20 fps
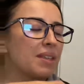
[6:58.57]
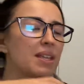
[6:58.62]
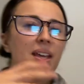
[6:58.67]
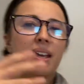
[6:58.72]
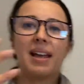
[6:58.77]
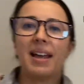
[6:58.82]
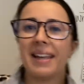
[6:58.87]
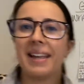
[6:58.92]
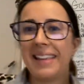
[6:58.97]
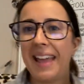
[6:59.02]

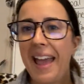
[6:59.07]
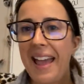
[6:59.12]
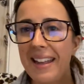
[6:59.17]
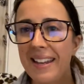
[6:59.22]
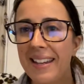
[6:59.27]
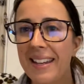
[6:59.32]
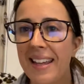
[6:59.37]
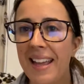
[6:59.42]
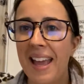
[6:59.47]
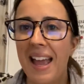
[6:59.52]

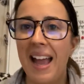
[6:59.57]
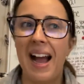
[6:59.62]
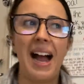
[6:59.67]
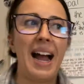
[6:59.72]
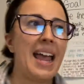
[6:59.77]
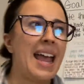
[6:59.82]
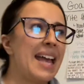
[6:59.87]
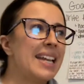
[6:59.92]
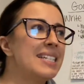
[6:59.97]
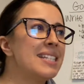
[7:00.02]
Again, I
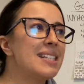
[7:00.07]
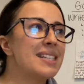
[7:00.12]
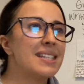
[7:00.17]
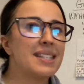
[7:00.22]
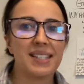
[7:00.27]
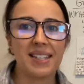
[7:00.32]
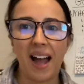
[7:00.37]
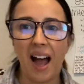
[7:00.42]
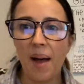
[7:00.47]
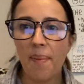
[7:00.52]
had to
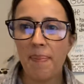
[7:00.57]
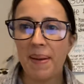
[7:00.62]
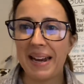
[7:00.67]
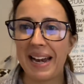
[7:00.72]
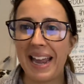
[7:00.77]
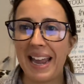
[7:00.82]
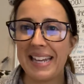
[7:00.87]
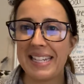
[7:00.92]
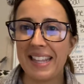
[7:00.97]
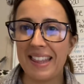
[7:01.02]
stop and I
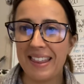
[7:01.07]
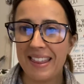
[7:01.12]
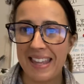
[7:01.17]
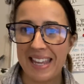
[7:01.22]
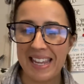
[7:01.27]
had to think